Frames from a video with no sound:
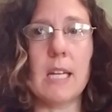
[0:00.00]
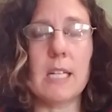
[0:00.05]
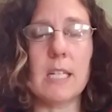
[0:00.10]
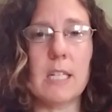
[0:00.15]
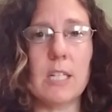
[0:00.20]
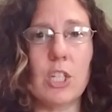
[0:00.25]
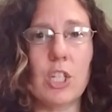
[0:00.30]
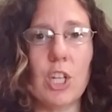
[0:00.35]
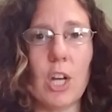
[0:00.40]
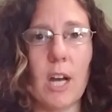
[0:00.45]

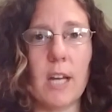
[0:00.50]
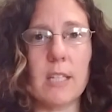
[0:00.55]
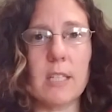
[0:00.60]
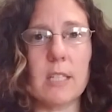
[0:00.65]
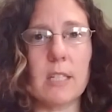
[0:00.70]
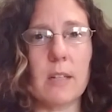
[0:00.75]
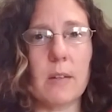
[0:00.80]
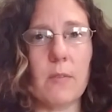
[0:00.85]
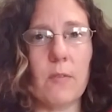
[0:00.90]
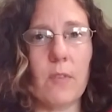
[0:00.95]

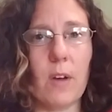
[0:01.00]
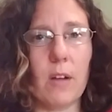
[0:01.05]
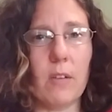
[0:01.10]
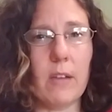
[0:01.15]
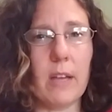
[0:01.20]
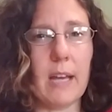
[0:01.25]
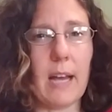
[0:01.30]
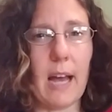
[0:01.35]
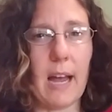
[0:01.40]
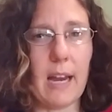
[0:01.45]
just felt
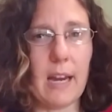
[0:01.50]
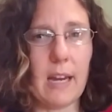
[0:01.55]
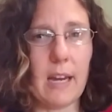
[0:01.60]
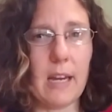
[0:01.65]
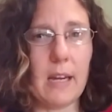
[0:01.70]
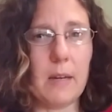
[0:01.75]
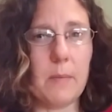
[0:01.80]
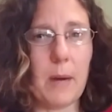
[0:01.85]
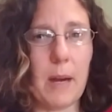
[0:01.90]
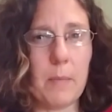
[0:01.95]
like
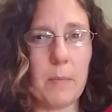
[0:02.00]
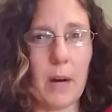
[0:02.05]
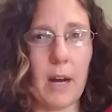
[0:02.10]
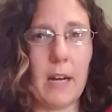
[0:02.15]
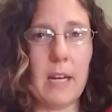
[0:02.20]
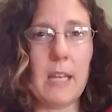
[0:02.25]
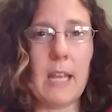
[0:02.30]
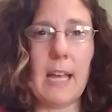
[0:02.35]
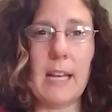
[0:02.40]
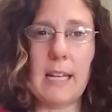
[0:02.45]
my
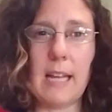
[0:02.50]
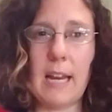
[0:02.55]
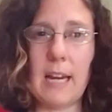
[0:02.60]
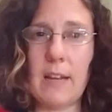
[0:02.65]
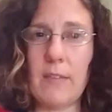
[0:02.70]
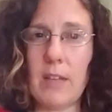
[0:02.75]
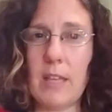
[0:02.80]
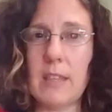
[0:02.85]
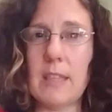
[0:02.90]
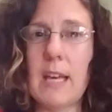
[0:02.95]
body had kind
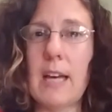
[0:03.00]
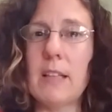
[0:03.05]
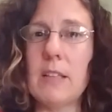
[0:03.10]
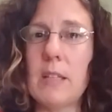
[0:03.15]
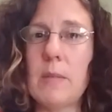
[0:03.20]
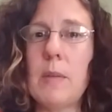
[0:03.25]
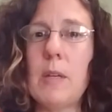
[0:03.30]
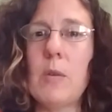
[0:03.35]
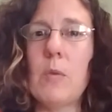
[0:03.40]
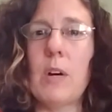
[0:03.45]
of hit that
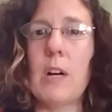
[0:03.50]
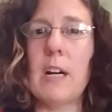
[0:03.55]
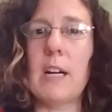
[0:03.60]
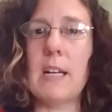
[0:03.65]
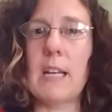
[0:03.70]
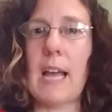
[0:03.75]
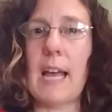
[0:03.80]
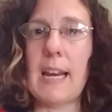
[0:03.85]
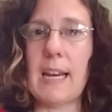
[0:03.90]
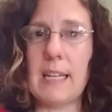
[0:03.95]
limit where
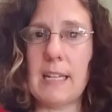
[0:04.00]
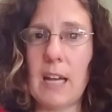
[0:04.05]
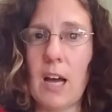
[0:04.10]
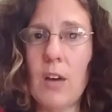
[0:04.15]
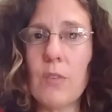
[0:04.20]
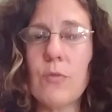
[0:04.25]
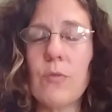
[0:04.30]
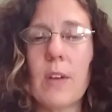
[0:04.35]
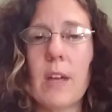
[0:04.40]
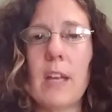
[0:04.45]
it had
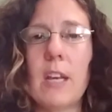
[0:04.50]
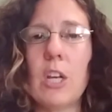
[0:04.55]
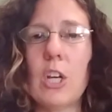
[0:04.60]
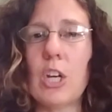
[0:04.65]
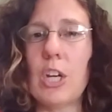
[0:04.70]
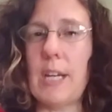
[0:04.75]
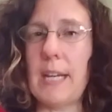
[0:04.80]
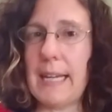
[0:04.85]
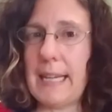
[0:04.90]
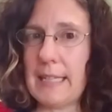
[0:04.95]
enough and it
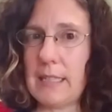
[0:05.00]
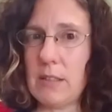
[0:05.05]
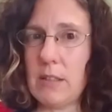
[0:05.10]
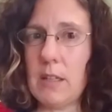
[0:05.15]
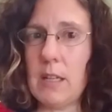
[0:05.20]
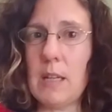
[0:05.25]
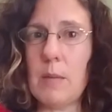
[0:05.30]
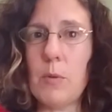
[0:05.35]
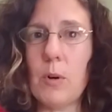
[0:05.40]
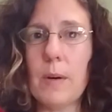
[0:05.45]
couldn't handle
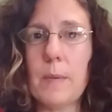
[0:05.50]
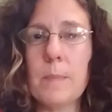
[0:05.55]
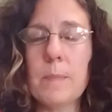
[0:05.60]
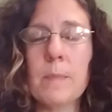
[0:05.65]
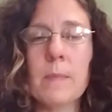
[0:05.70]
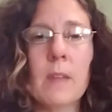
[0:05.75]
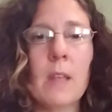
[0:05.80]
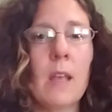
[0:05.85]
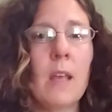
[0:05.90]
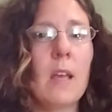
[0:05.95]
anymore.
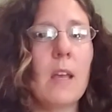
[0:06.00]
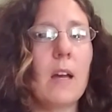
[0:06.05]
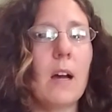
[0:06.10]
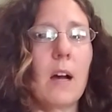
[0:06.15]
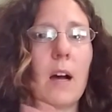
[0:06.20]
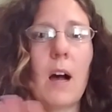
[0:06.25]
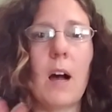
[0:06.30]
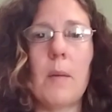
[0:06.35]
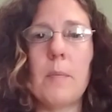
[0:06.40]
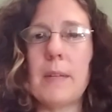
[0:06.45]

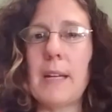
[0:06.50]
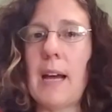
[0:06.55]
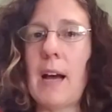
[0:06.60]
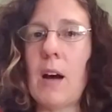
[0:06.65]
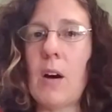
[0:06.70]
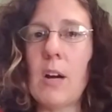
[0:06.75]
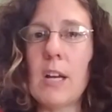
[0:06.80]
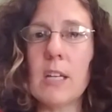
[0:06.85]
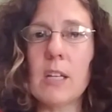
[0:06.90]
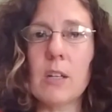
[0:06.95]

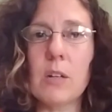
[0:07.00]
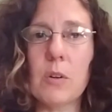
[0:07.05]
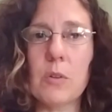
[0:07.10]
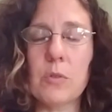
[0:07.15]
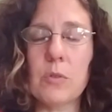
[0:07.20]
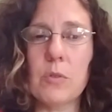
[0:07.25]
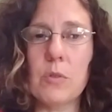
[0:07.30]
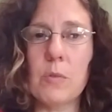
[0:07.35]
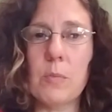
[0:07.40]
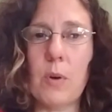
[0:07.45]
Now I can go
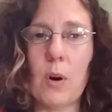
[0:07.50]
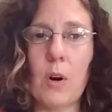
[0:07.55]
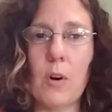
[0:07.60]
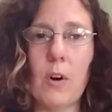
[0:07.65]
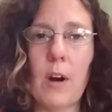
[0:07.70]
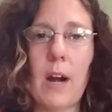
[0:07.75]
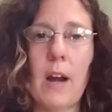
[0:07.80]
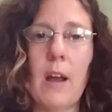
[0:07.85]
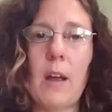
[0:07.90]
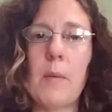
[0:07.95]
through a
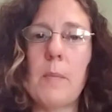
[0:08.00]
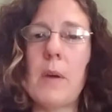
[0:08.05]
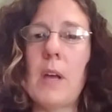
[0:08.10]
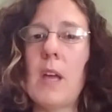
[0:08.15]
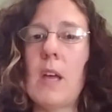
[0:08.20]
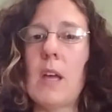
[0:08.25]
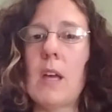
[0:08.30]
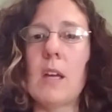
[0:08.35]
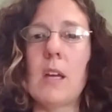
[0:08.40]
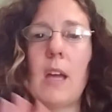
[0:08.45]
program
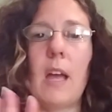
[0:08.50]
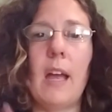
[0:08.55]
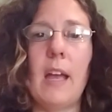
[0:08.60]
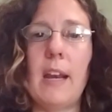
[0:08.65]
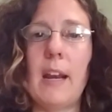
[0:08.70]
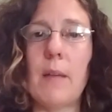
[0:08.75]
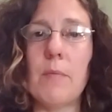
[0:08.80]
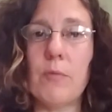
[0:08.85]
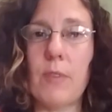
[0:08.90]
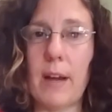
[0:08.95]

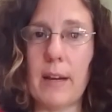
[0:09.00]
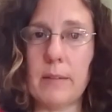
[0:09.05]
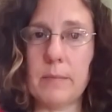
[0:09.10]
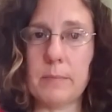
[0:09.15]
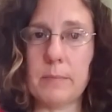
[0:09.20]
and I'm fine.